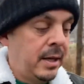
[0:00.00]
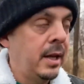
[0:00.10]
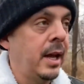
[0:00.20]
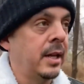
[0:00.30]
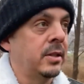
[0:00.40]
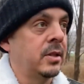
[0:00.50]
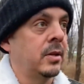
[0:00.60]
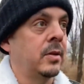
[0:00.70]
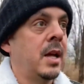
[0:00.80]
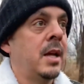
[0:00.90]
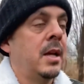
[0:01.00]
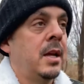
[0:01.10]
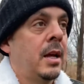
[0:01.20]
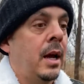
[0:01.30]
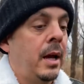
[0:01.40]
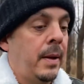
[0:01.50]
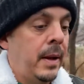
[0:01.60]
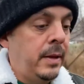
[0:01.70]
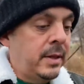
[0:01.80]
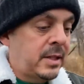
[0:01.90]
And so
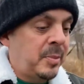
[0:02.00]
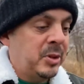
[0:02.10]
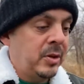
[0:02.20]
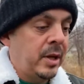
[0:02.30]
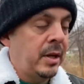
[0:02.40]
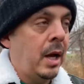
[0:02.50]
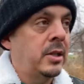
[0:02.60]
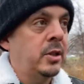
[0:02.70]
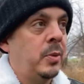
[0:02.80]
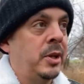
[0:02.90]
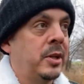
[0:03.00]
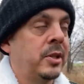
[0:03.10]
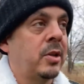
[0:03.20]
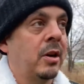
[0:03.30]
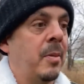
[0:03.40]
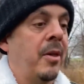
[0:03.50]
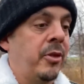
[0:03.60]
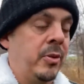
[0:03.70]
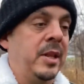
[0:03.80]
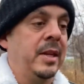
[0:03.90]
in this episode, I, I, just wanted to talk about
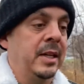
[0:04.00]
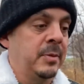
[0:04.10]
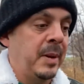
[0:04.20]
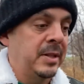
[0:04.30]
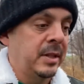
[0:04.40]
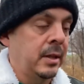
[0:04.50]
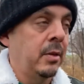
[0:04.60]
three things basically.